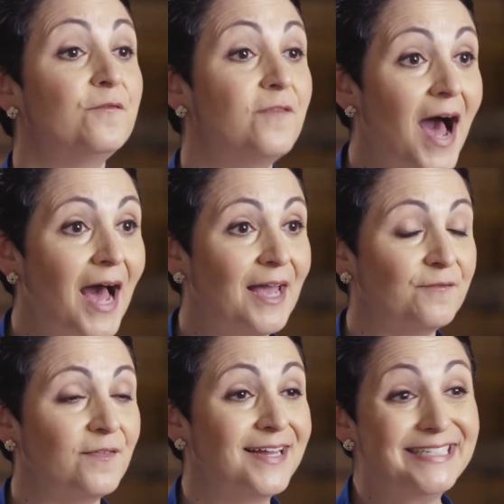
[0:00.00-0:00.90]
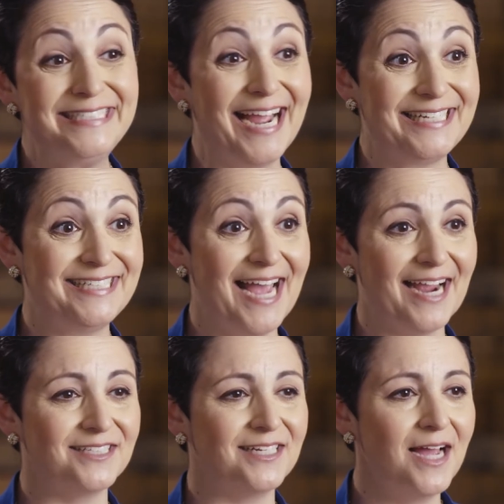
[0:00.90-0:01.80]
5.
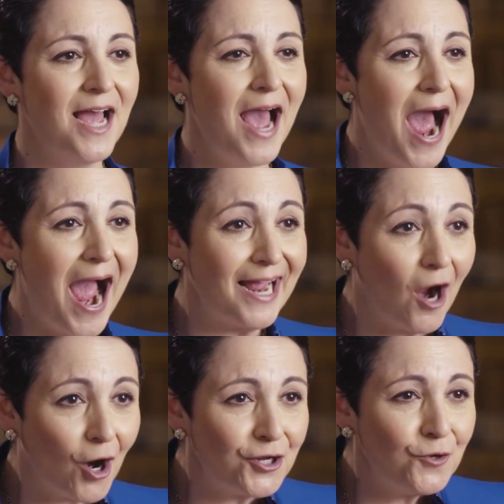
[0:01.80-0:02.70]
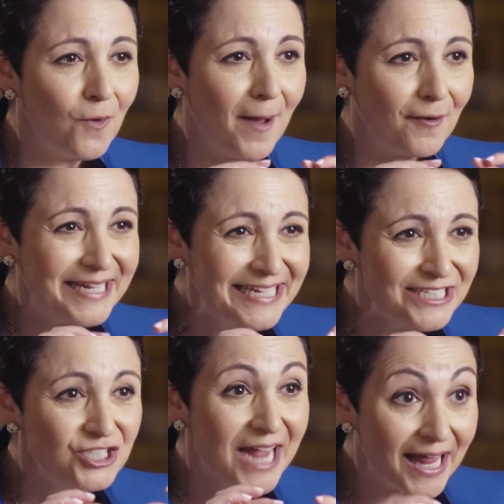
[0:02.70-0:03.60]
Dissect. I argue about
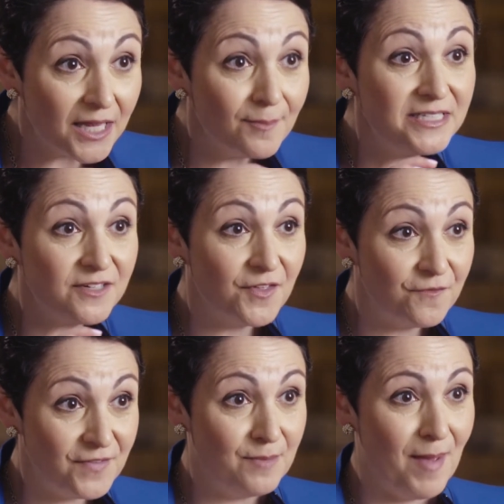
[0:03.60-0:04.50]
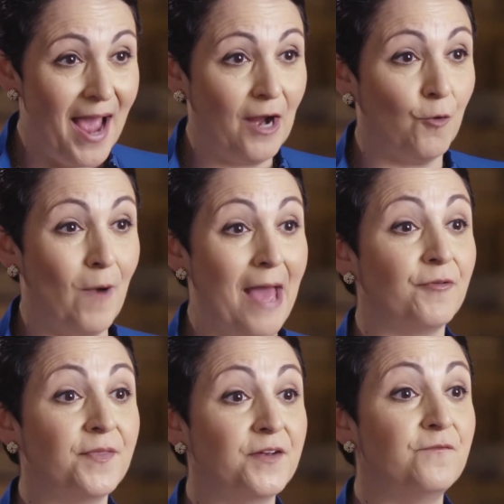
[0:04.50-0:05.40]
each element of the feedback
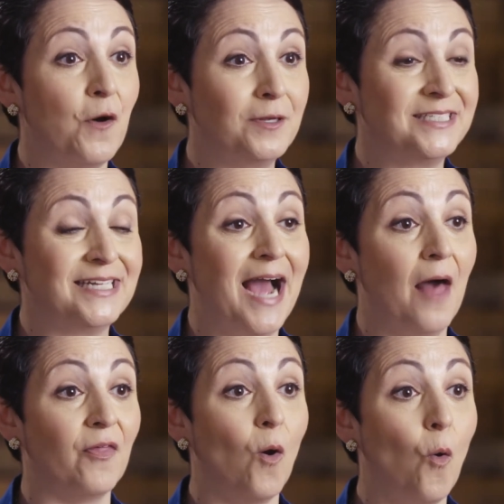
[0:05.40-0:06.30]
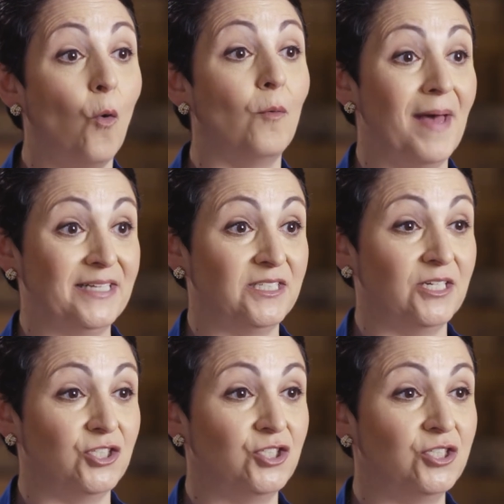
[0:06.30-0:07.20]
rather than focusing on the whole
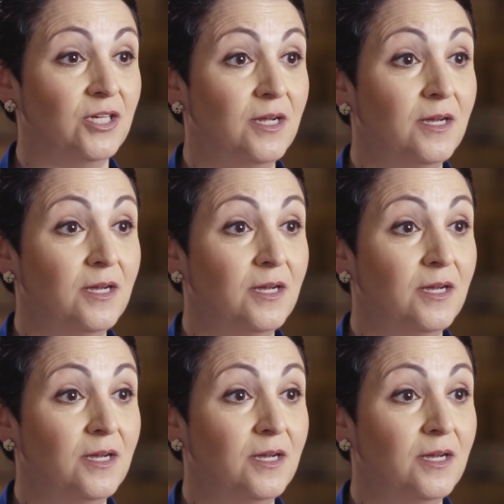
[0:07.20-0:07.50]
message.